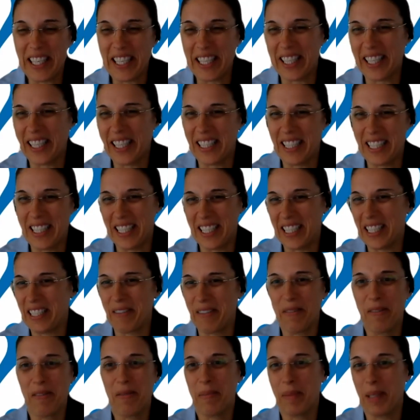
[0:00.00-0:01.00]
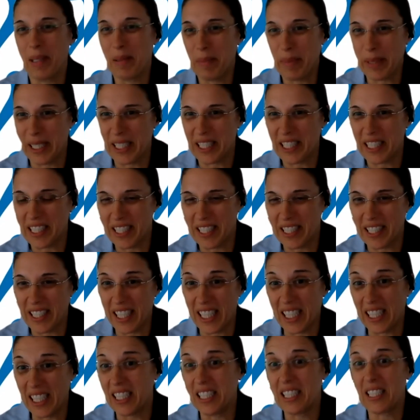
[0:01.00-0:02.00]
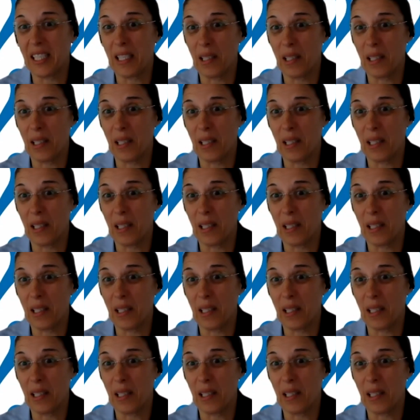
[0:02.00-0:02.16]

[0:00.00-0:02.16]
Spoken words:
and I did all my PhD in this